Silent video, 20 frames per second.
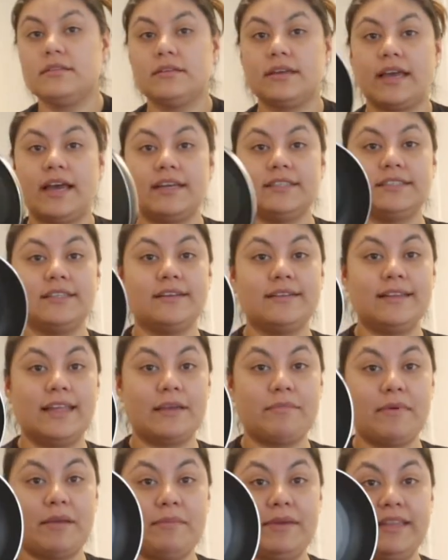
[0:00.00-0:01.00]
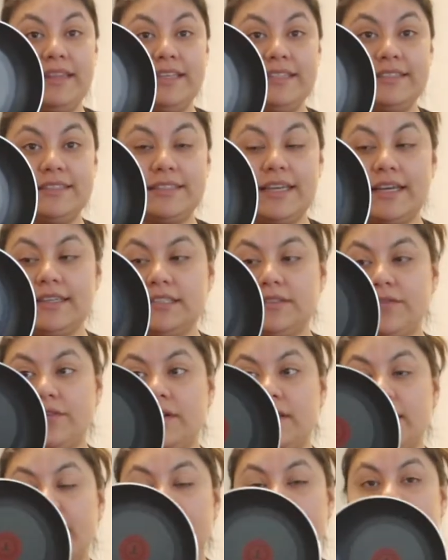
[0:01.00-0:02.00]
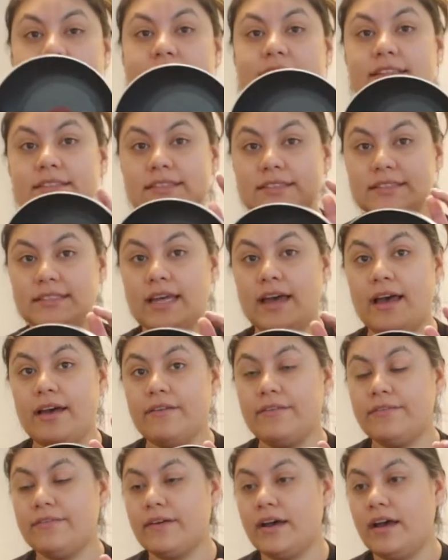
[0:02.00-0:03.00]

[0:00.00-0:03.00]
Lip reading: cast iron, like maybe this size for like his stuff.